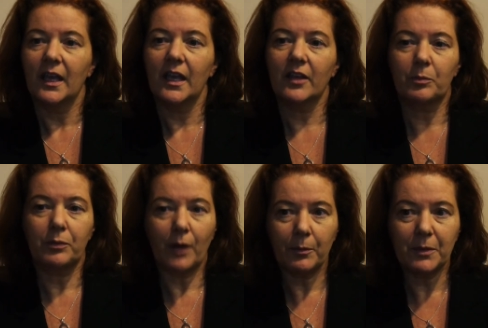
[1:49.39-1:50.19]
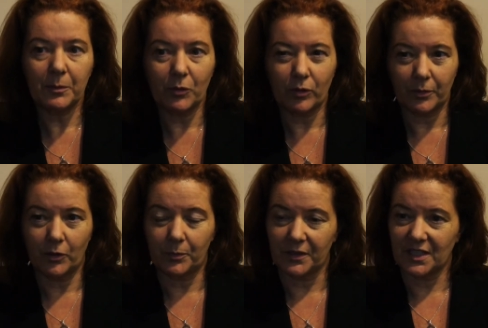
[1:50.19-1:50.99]
it's probably more
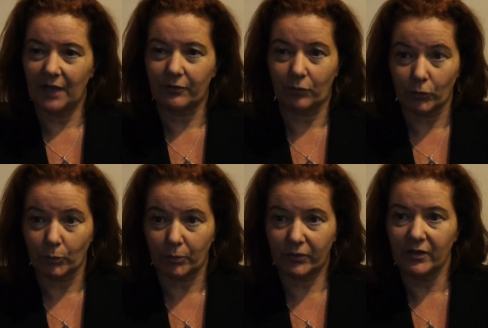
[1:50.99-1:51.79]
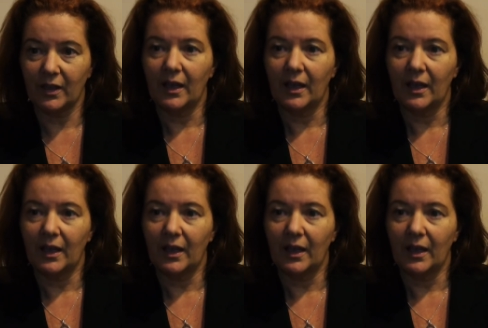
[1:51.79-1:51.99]
appropriate to have groups,